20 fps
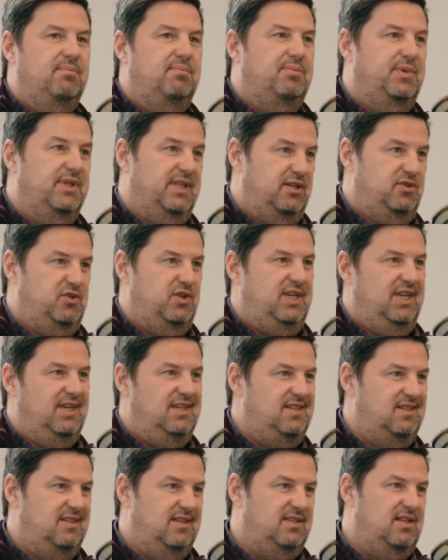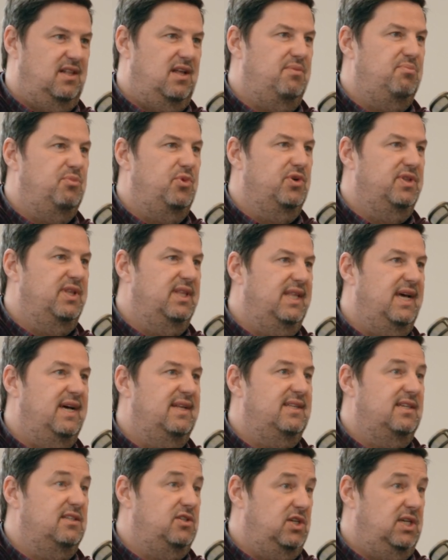But education is a lot more than
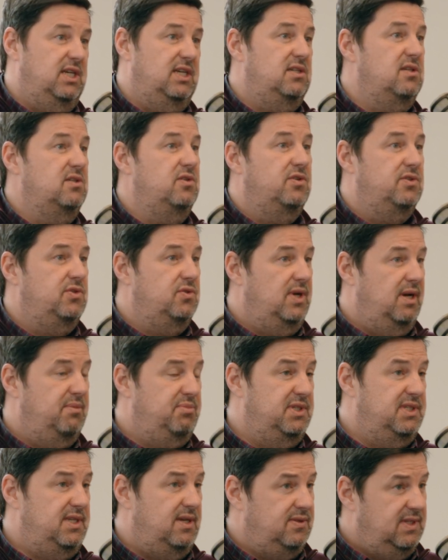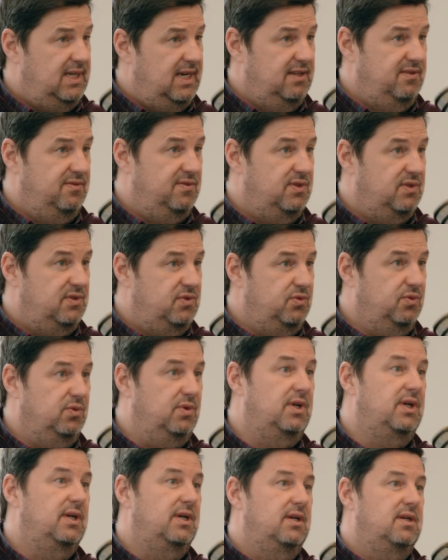that. Education also happens outside of the school.
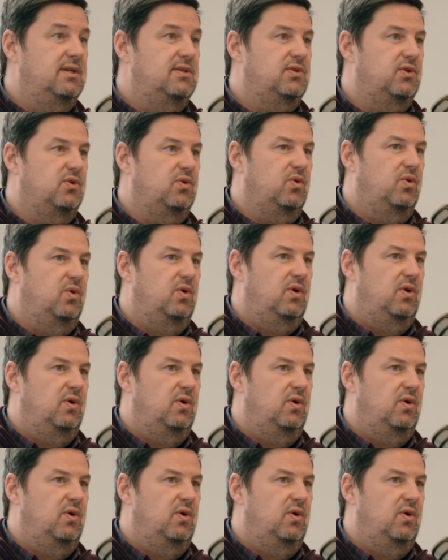So